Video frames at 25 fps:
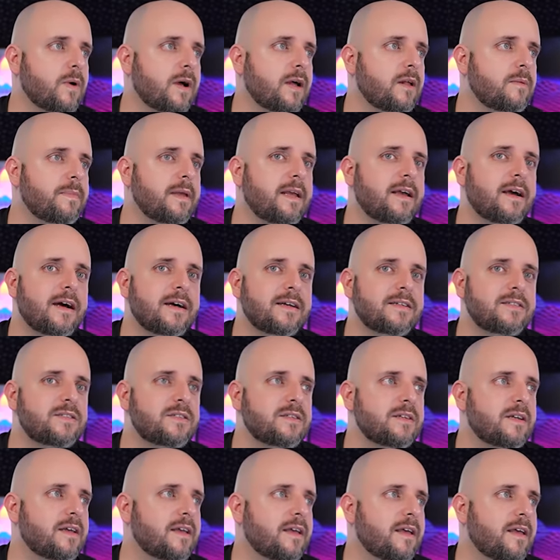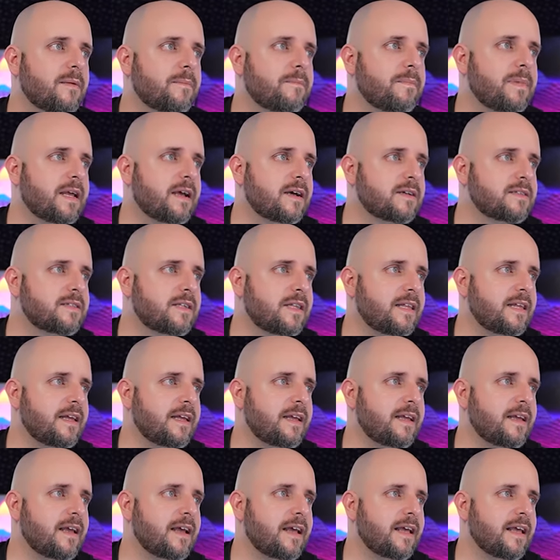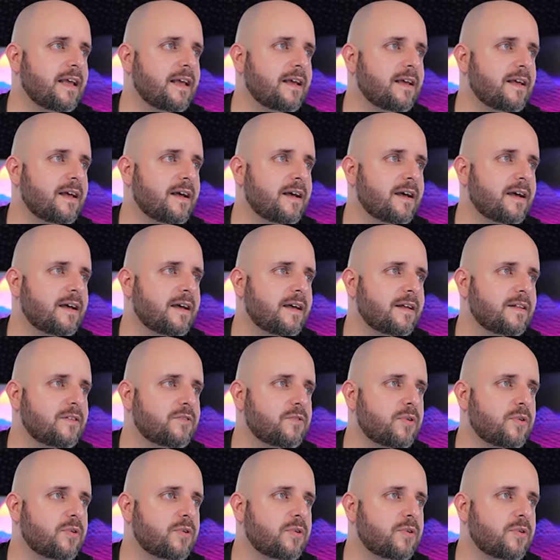Well, because, because the uh,